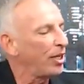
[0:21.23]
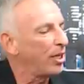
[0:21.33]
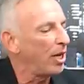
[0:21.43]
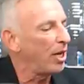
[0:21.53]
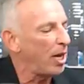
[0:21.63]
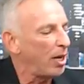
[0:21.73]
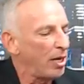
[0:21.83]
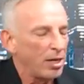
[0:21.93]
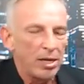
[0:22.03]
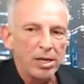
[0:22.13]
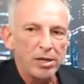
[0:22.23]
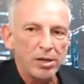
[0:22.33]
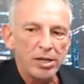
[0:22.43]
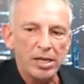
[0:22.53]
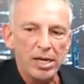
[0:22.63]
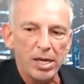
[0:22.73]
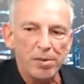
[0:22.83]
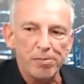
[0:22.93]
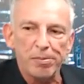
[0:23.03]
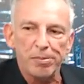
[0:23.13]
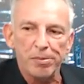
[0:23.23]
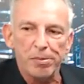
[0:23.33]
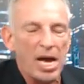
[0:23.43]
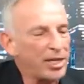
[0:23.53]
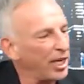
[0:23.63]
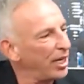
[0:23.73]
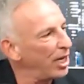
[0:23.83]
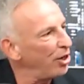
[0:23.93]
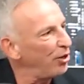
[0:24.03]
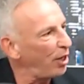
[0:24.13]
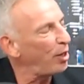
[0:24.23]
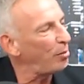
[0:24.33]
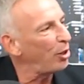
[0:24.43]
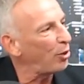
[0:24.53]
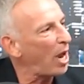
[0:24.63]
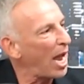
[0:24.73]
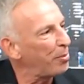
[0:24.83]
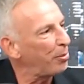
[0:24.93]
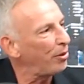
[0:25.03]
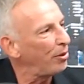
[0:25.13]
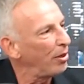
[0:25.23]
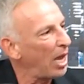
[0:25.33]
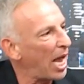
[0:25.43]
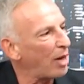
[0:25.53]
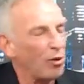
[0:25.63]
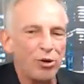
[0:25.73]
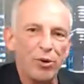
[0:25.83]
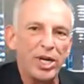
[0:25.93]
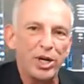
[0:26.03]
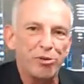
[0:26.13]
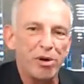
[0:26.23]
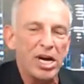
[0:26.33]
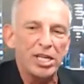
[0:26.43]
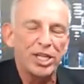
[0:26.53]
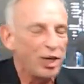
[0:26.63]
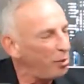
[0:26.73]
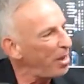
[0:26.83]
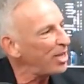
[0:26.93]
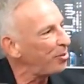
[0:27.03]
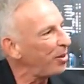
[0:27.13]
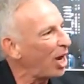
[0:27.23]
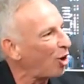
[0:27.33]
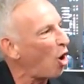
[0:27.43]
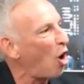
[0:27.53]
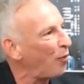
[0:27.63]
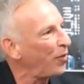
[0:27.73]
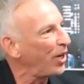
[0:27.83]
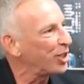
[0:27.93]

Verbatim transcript: Uh, um, Monty, can you tell I'm a little hyper? I don't do any drugs. Can you imagine me on coffee and